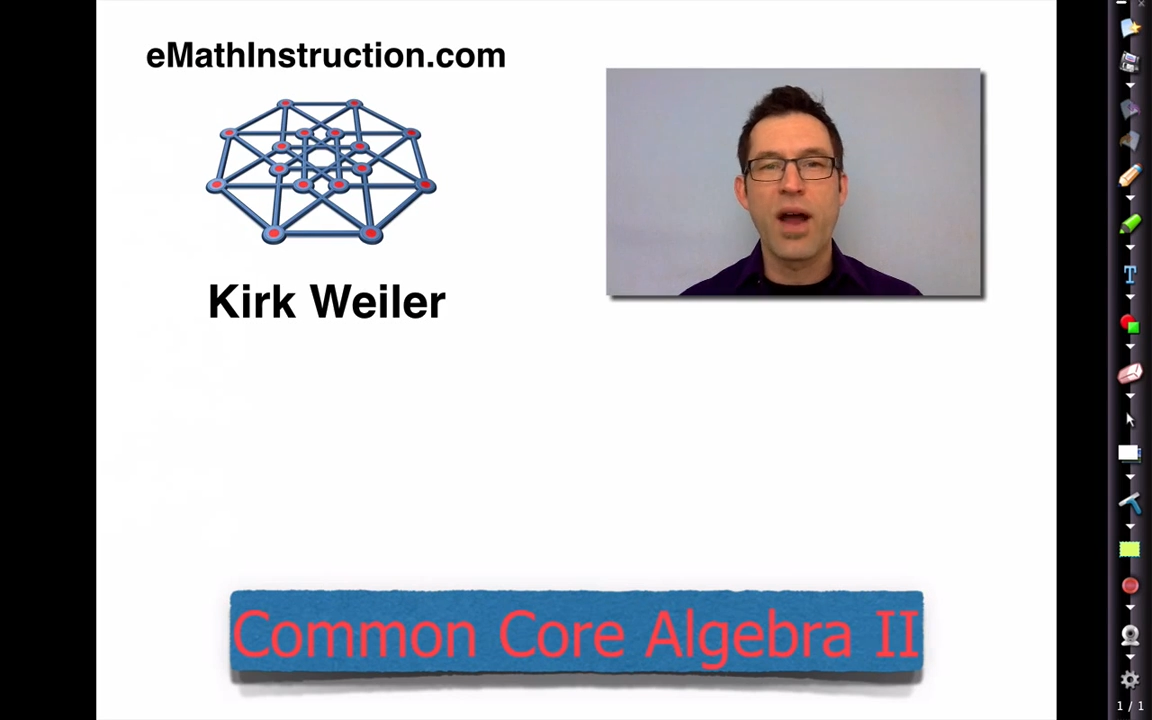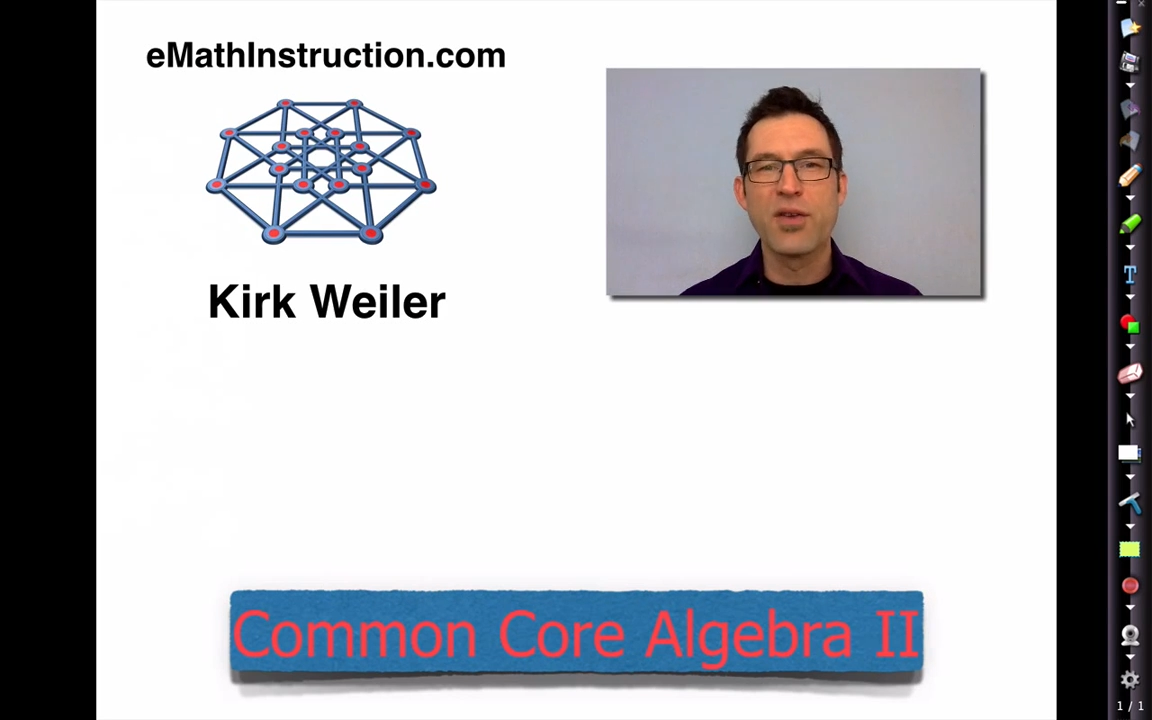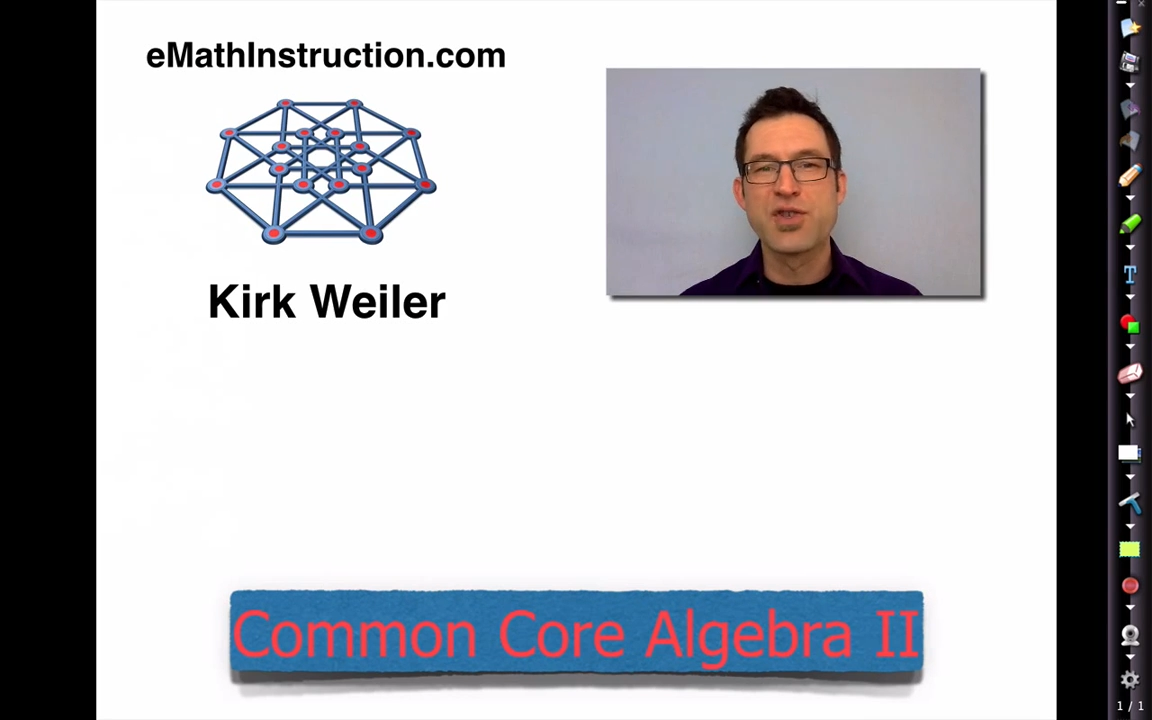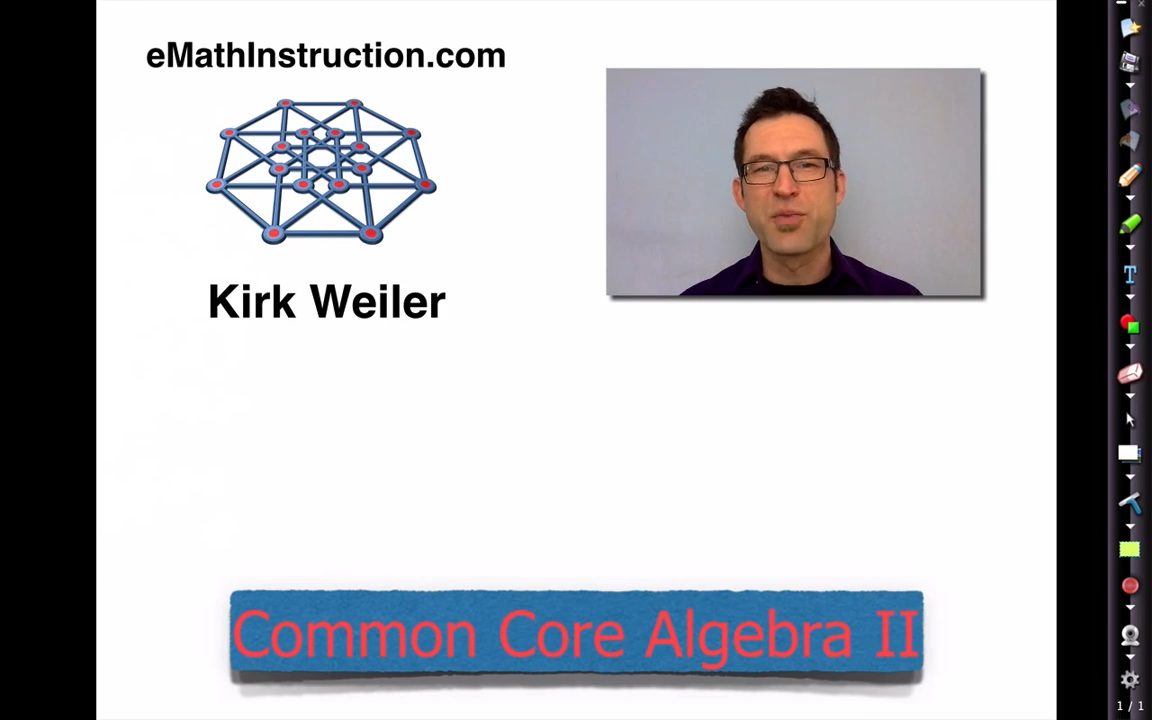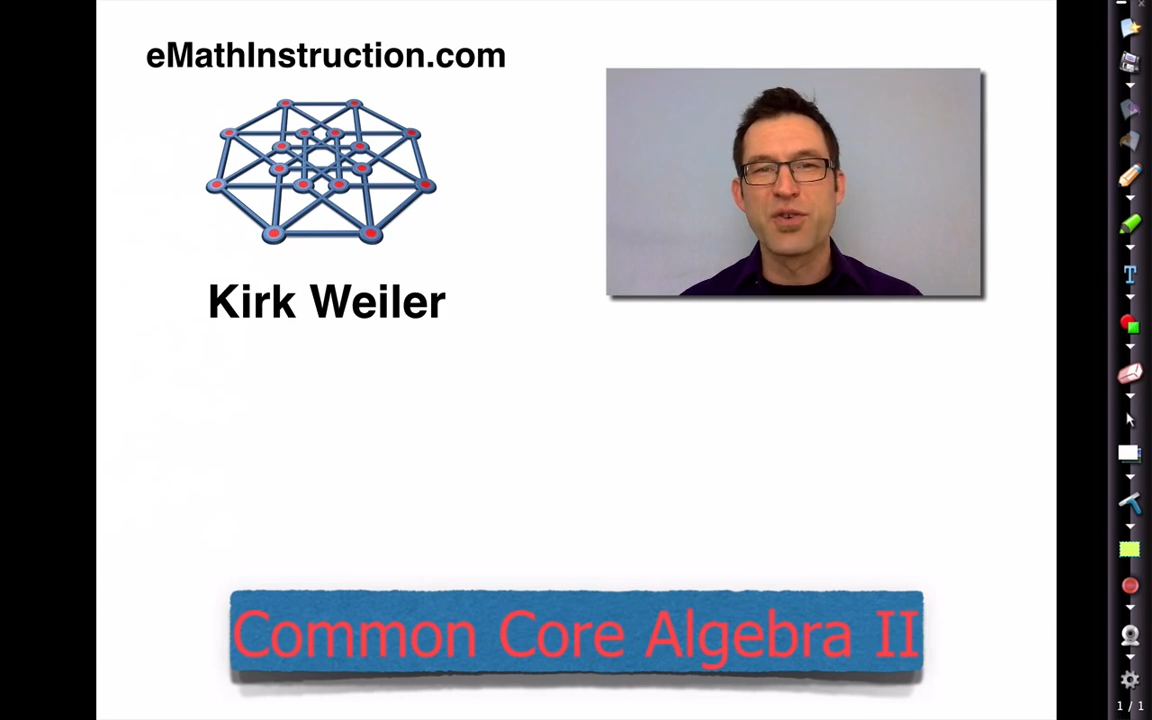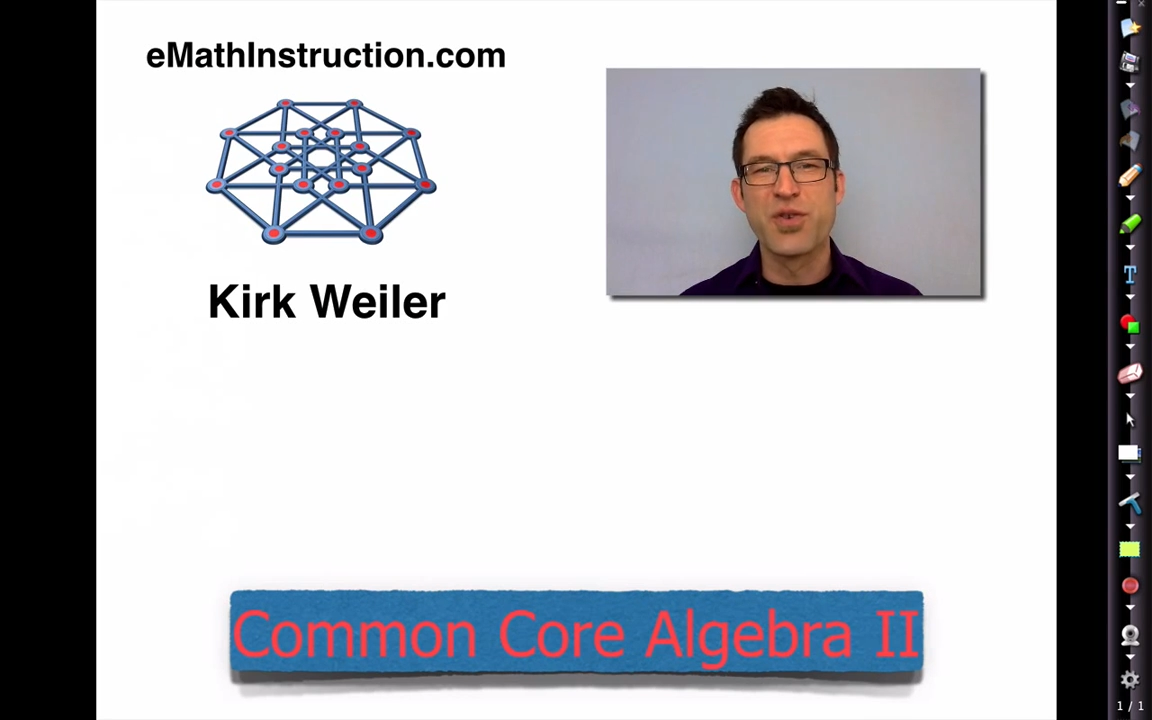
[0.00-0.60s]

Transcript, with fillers: Algebra